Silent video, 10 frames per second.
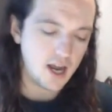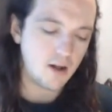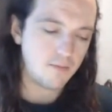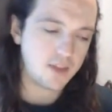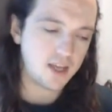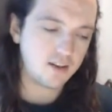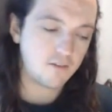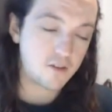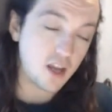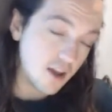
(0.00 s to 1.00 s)
That
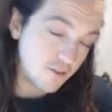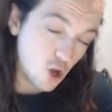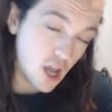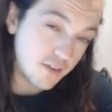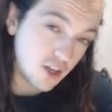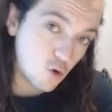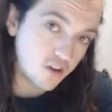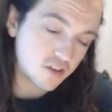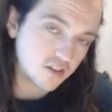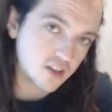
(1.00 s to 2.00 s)
if you have any
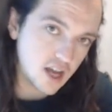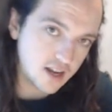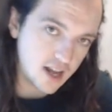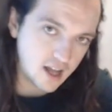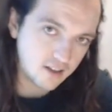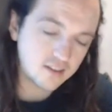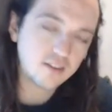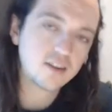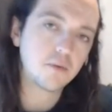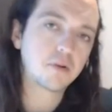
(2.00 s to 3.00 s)
questions that aren't
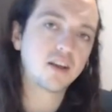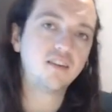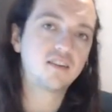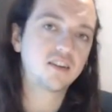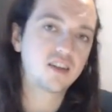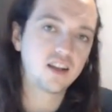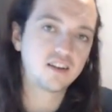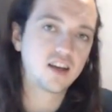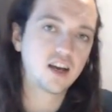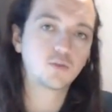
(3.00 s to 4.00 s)
answered, then please just get
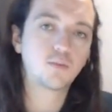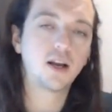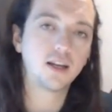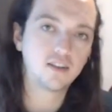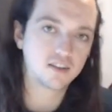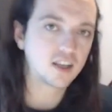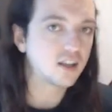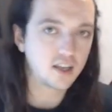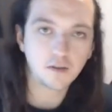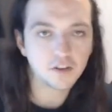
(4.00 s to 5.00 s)
in touch by just
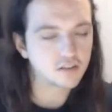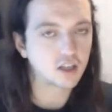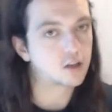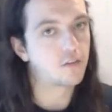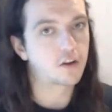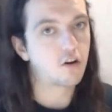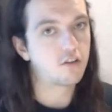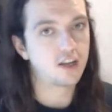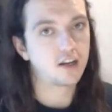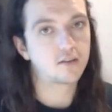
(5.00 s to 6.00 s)
click on the
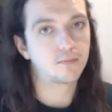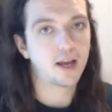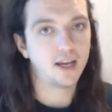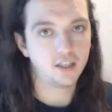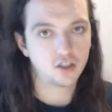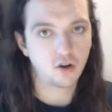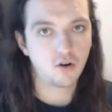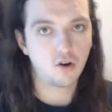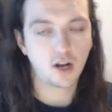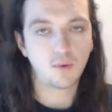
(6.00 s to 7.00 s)
contact page
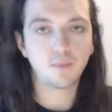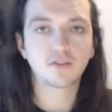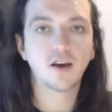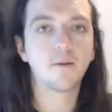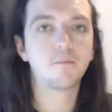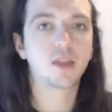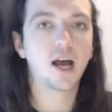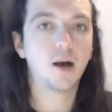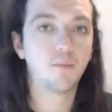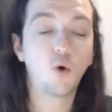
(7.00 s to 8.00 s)
on our website,
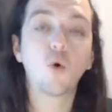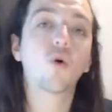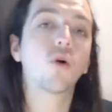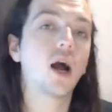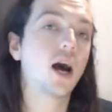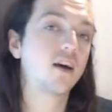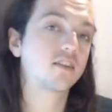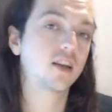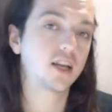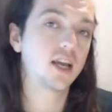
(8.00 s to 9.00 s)
or
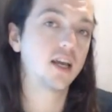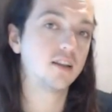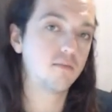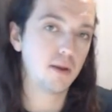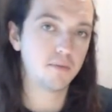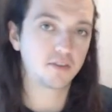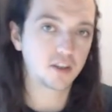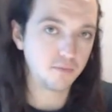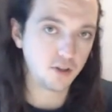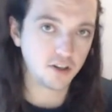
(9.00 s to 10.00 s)
asking in the members
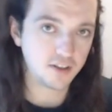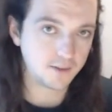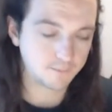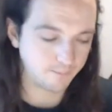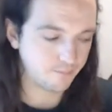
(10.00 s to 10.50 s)
community.